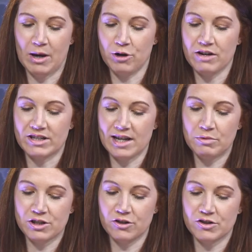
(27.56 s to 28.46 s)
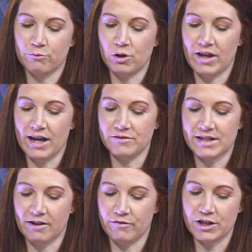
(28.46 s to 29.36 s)
our previous episodes of What the
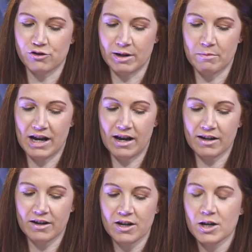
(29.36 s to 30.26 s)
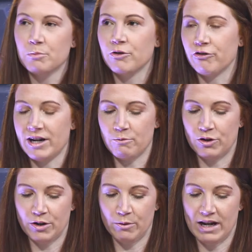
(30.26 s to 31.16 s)
HealthTech featuring Mark, but for
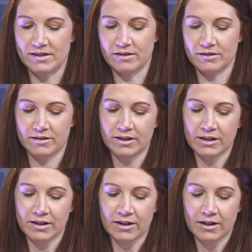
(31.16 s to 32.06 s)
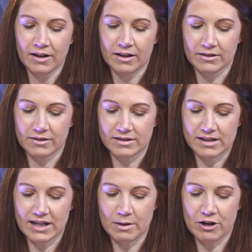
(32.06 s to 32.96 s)
anyone who hasn't
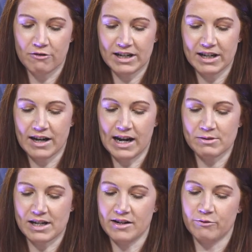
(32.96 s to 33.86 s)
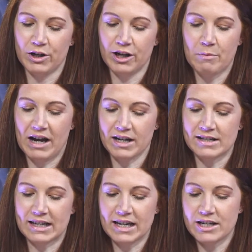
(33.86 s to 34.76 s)
seen him already, outside of work, Mark is
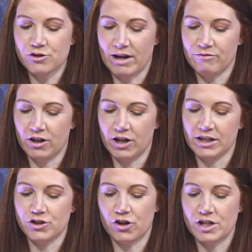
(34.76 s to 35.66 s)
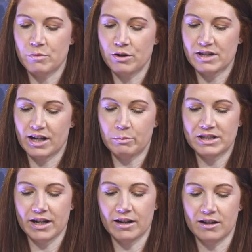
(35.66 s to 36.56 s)
a keen traveller and enjoys music,
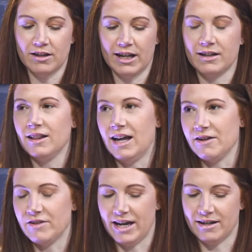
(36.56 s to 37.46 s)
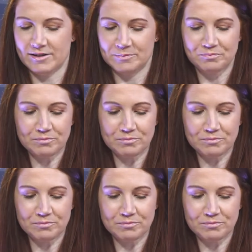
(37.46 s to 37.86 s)
particularly live gigs.